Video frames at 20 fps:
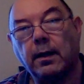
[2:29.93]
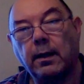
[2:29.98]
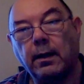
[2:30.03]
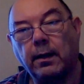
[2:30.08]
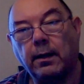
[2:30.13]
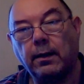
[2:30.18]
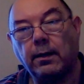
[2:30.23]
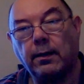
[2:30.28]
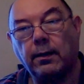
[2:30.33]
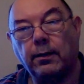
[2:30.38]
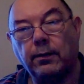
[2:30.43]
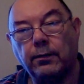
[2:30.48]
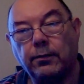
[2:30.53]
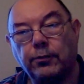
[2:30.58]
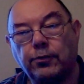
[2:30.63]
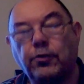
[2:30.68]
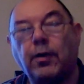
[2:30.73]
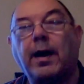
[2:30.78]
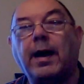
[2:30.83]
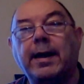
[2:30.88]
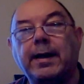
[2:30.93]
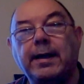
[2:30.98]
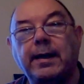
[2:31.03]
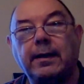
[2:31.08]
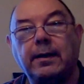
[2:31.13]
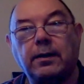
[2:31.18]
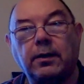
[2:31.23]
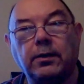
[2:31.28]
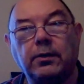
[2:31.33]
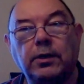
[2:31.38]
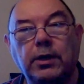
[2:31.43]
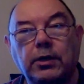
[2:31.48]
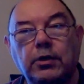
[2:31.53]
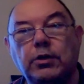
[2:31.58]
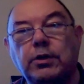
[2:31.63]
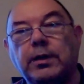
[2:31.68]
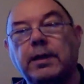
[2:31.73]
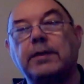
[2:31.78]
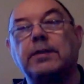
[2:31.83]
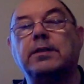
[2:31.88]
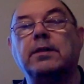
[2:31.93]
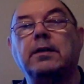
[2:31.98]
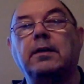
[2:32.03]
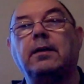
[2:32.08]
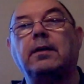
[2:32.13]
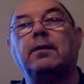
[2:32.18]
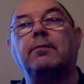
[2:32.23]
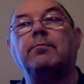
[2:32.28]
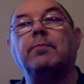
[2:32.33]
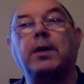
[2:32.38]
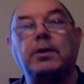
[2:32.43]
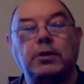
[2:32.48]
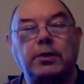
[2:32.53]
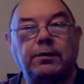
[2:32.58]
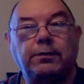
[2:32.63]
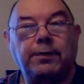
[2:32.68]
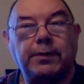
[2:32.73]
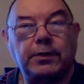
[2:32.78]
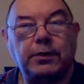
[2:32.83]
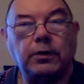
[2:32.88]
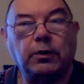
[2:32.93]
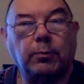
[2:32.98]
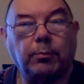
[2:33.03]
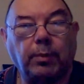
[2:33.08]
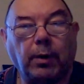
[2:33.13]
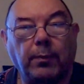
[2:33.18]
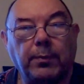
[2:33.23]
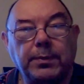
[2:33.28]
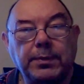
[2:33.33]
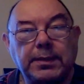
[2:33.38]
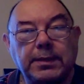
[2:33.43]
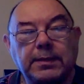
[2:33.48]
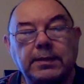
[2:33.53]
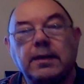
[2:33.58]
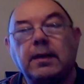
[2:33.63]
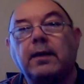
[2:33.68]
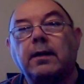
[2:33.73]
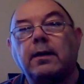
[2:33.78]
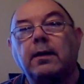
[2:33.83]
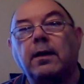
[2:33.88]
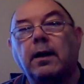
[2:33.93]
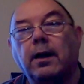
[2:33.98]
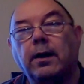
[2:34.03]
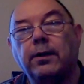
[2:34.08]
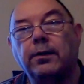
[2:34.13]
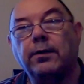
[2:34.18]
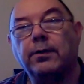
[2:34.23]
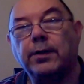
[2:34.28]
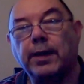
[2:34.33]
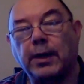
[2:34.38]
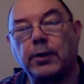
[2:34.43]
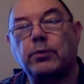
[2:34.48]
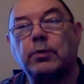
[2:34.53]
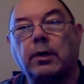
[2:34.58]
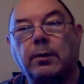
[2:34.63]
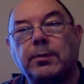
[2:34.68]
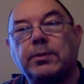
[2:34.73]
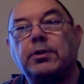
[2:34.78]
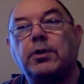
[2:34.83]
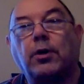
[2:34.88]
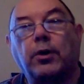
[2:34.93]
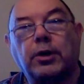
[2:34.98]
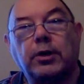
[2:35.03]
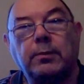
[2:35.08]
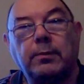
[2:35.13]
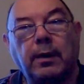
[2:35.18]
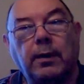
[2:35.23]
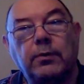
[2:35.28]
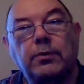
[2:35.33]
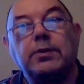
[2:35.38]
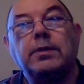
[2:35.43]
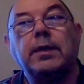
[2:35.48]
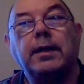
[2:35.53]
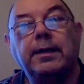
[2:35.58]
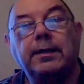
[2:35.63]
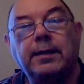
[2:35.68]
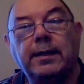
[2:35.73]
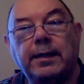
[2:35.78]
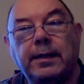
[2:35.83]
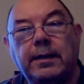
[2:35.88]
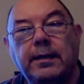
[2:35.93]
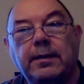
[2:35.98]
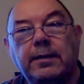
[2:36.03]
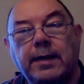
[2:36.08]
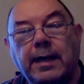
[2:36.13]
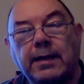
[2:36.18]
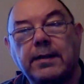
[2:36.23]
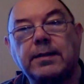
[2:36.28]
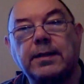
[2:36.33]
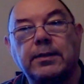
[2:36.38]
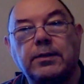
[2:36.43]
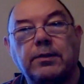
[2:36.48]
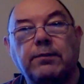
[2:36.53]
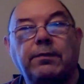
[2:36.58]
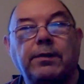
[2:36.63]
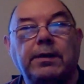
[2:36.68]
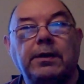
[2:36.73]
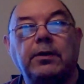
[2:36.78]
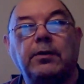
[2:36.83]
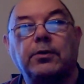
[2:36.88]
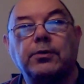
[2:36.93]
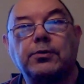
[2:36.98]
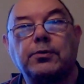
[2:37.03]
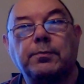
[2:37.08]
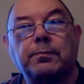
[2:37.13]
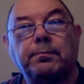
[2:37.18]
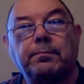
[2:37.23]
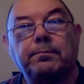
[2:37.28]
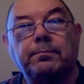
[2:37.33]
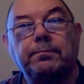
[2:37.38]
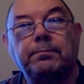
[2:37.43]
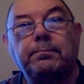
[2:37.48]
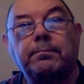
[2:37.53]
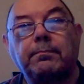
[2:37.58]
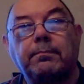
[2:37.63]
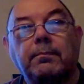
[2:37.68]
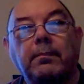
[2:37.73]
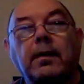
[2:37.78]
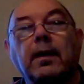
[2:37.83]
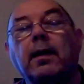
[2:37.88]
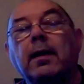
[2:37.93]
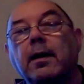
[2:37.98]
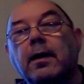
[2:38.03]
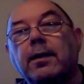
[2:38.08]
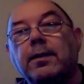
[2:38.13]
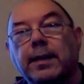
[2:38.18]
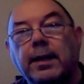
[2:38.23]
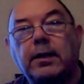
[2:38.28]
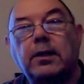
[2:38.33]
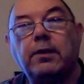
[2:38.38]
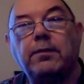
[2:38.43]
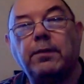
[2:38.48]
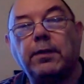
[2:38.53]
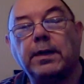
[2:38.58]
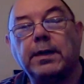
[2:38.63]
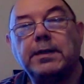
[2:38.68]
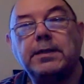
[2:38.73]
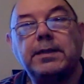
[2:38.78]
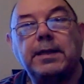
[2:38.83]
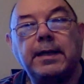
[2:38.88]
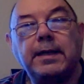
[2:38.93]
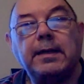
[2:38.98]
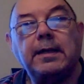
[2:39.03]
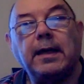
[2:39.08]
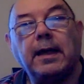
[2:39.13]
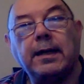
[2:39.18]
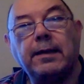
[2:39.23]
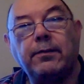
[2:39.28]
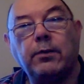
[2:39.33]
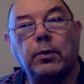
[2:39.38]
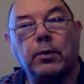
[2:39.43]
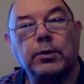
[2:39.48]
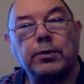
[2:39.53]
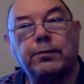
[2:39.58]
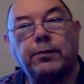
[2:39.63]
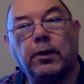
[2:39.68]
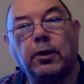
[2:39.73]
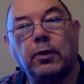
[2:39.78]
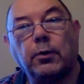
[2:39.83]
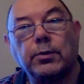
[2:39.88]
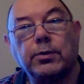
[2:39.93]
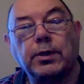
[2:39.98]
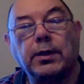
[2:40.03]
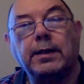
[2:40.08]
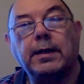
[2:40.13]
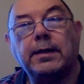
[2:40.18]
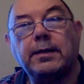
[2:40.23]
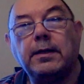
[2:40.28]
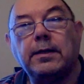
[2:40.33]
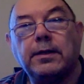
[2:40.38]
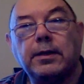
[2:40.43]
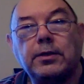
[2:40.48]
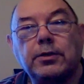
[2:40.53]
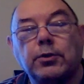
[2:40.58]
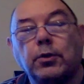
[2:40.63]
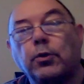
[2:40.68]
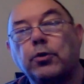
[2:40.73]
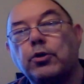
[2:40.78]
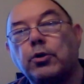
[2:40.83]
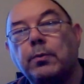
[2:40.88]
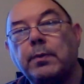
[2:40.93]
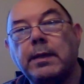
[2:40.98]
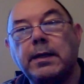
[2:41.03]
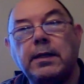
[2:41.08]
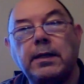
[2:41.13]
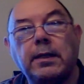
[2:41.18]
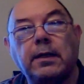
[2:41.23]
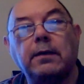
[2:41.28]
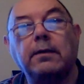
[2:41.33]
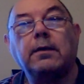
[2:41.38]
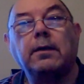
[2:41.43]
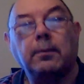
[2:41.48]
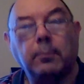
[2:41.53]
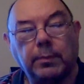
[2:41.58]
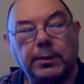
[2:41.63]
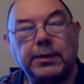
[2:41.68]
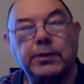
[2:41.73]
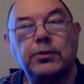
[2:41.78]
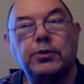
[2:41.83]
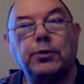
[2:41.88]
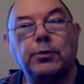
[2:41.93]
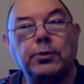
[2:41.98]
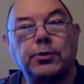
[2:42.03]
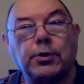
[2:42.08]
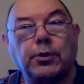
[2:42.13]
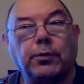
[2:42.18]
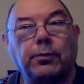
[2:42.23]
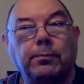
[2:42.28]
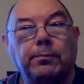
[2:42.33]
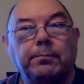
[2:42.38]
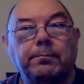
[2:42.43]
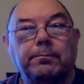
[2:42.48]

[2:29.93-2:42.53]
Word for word: uh, dry it, condition it, measure the physical properties and that's what I'll be talking about in the next set of videos. Thank you for listening and if you want to follow us on any of this social media please do so.